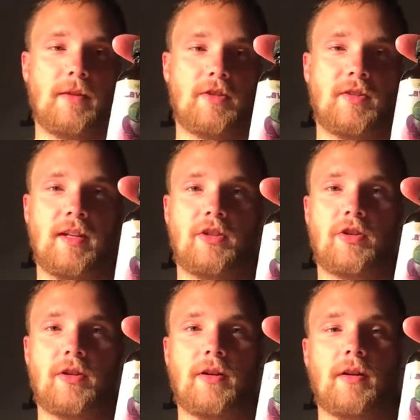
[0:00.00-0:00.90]

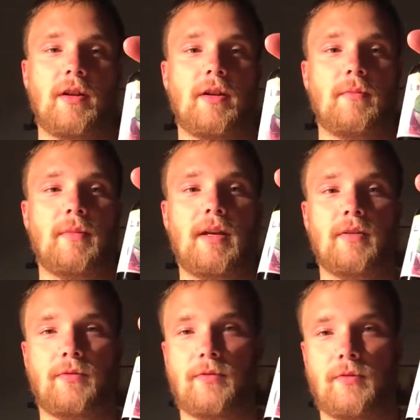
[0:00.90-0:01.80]
tincture made
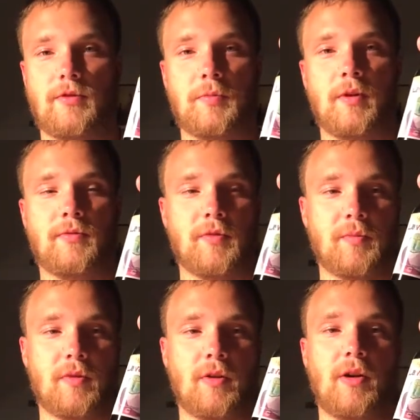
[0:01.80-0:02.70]
of
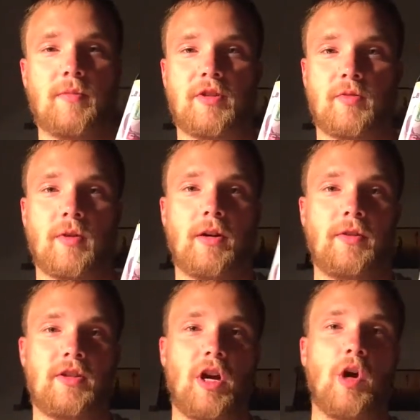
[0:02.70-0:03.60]
some herbs as well.
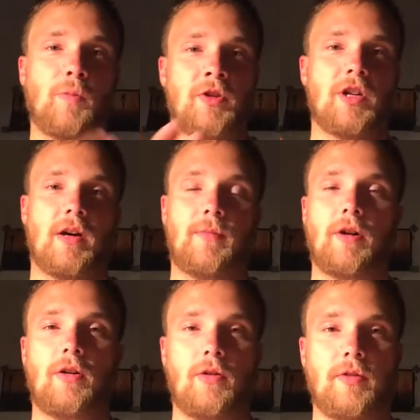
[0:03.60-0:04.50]
This opens up
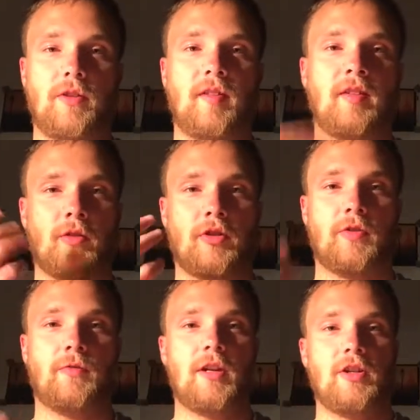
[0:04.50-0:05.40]
all the
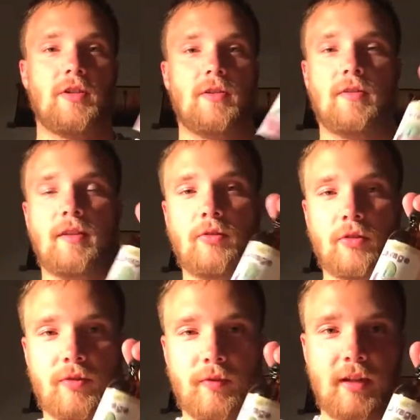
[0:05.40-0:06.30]

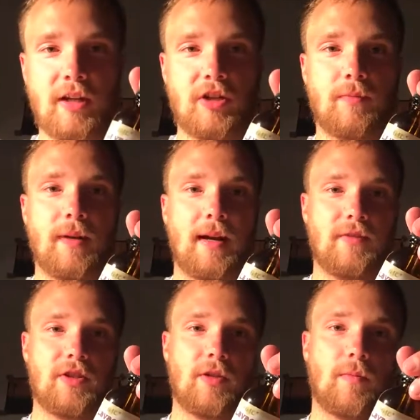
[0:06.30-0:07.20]
detoxification
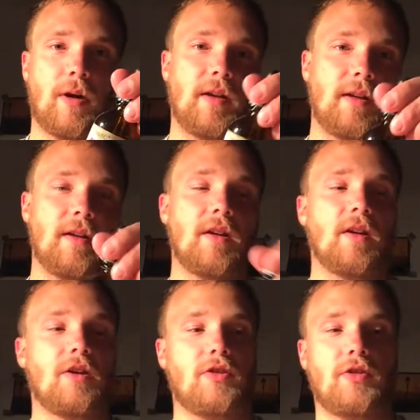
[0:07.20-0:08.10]
paths in your body,
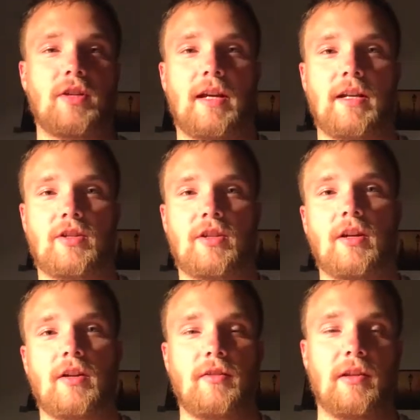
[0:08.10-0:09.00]
such as
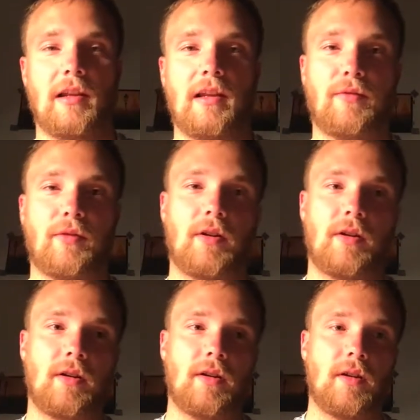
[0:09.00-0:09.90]
the
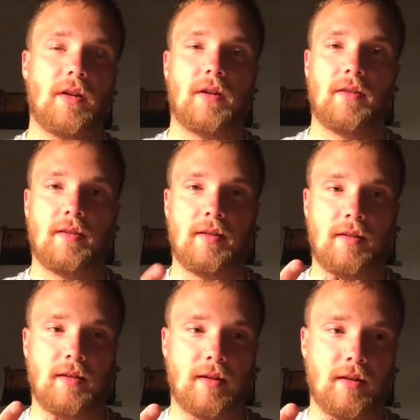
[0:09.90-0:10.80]
liver, the